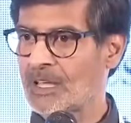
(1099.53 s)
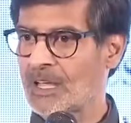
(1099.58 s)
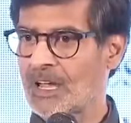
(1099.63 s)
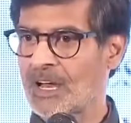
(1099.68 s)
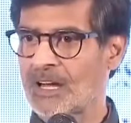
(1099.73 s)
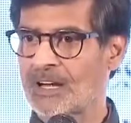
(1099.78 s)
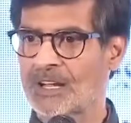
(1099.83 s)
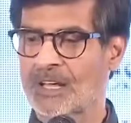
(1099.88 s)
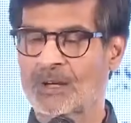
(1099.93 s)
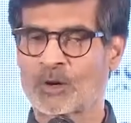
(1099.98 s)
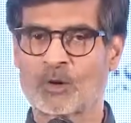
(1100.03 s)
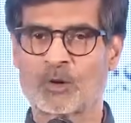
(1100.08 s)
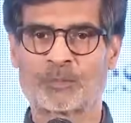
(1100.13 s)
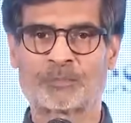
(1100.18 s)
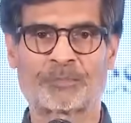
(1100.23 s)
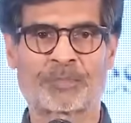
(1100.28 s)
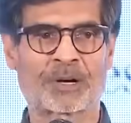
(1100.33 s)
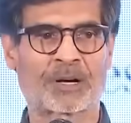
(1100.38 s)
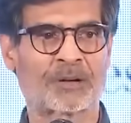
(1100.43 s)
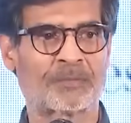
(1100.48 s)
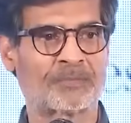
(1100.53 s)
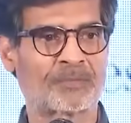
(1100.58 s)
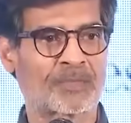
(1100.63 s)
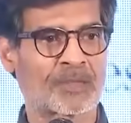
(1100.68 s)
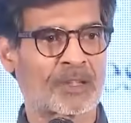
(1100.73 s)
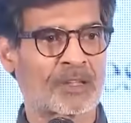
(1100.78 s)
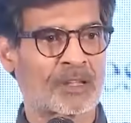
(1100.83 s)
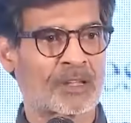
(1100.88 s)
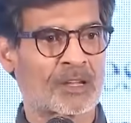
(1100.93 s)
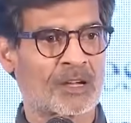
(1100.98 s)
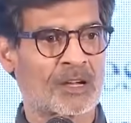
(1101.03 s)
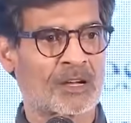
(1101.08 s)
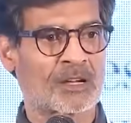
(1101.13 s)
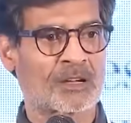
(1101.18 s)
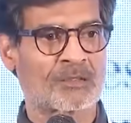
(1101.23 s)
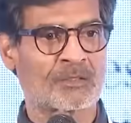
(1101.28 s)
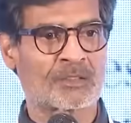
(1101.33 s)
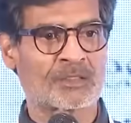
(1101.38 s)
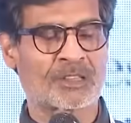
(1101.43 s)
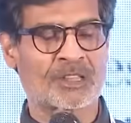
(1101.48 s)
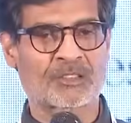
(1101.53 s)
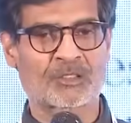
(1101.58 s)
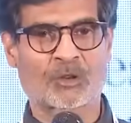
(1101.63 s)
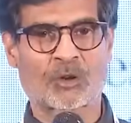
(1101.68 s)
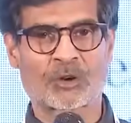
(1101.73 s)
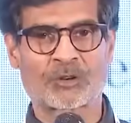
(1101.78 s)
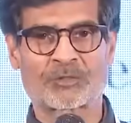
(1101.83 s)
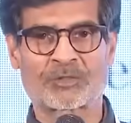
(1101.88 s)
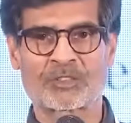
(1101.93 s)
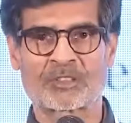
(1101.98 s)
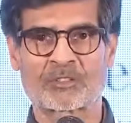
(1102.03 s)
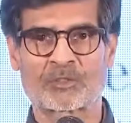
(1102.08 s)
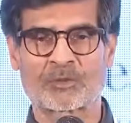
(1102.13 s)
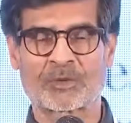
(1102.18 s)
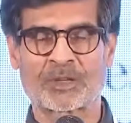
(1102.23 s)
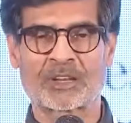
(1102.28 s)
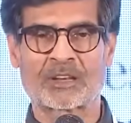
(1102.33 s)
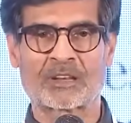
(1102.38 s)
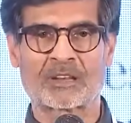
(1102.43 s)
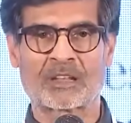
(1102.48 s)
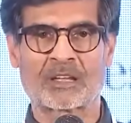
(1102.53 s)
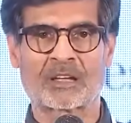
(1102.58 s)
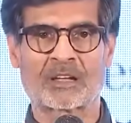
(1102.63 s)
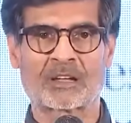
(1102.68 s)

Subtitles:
And I hope this conference will